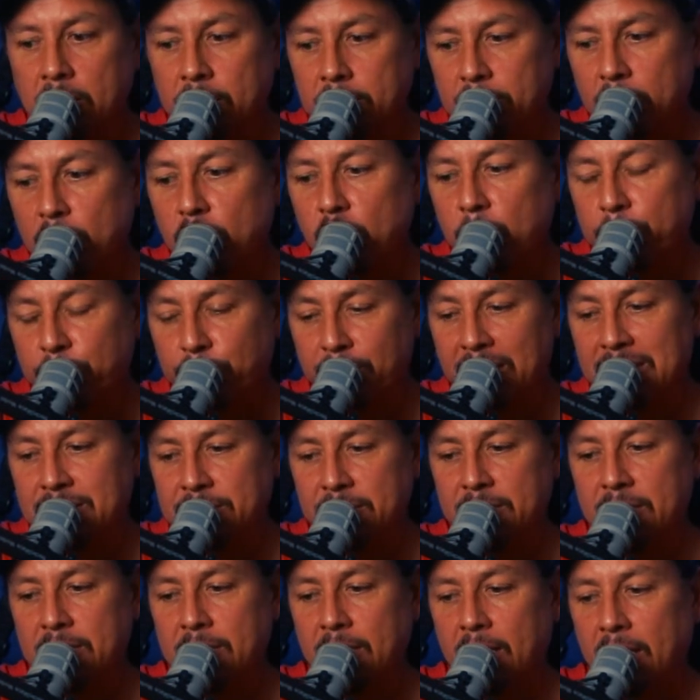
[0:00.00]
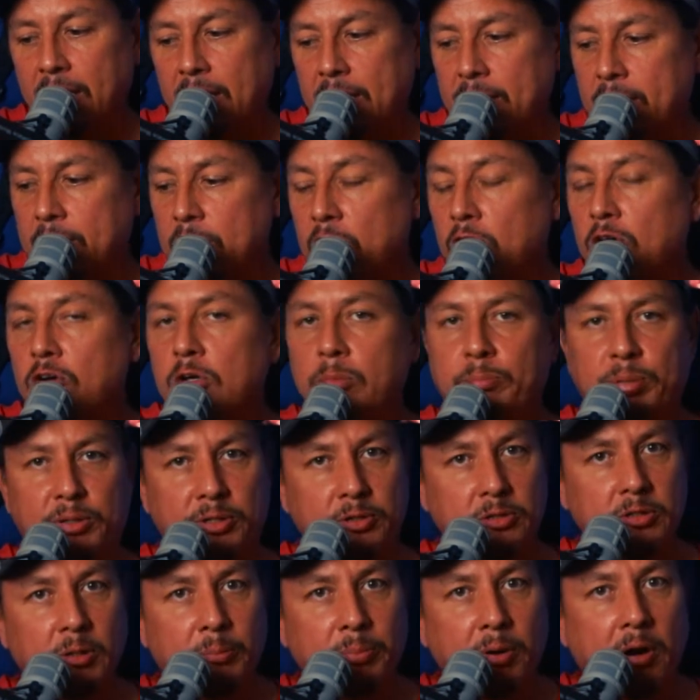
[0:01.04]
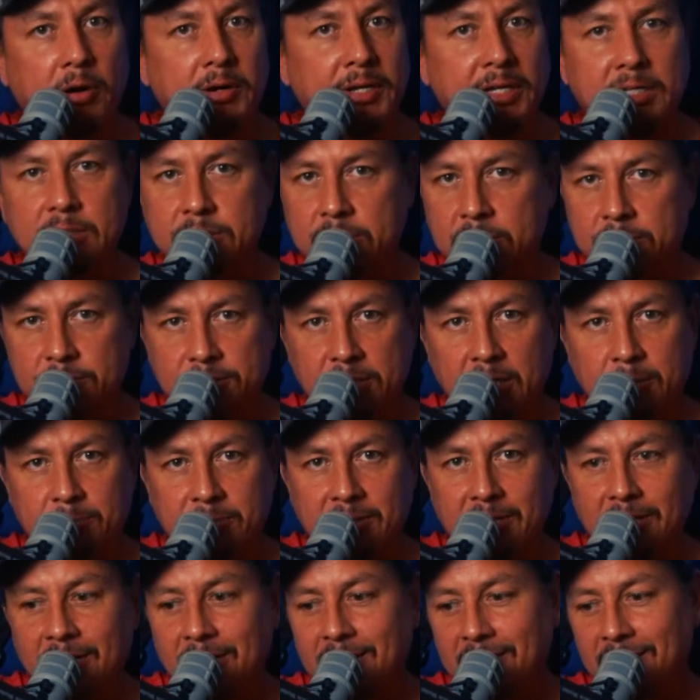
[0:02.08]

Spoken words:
No president and no political party is exempt.